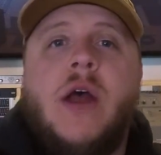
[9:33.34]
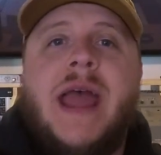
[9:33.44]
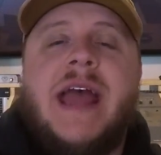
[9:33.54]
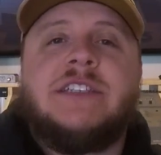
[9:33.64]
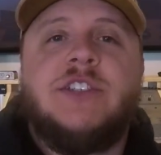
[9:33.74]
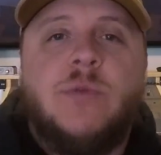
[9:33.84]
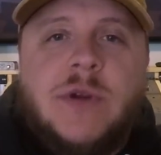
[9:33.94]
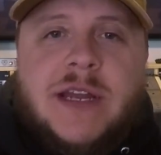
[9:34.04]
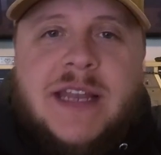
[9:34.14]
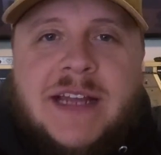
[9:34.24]
as you
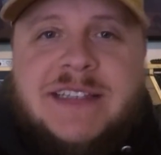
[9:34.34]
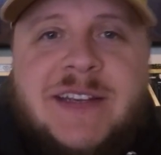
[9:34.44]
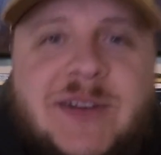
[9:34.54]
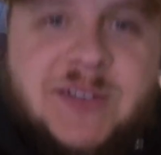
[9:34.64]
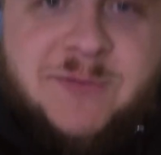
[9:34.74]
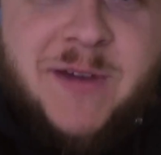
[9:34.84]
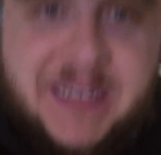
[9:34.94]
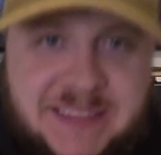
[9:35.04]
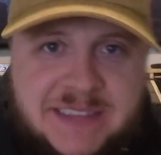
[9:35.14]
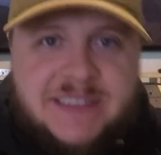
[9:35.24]
were connecting your
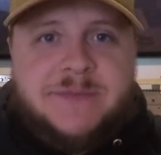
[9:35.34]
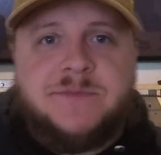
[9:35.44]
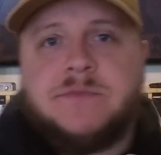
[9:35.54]
devices,